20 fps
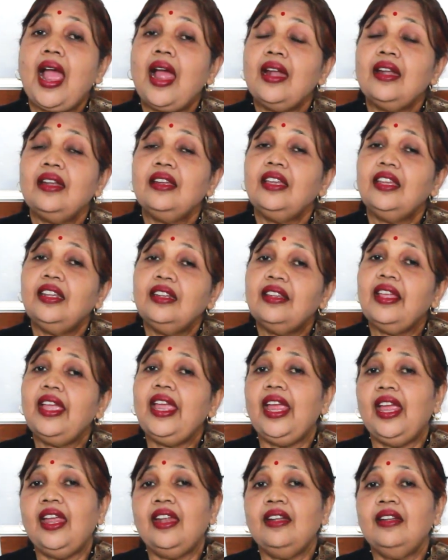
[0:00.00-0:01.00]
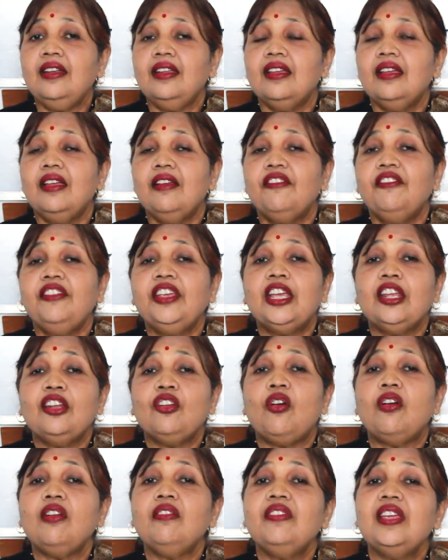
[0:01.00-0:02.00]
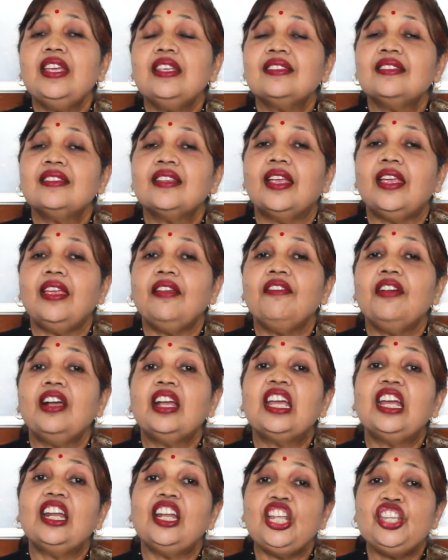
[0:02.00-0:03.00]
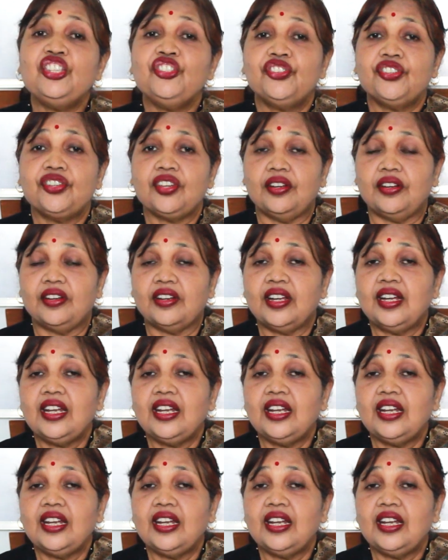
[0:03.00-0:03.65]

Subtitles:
And in the end, we can always give a clincher.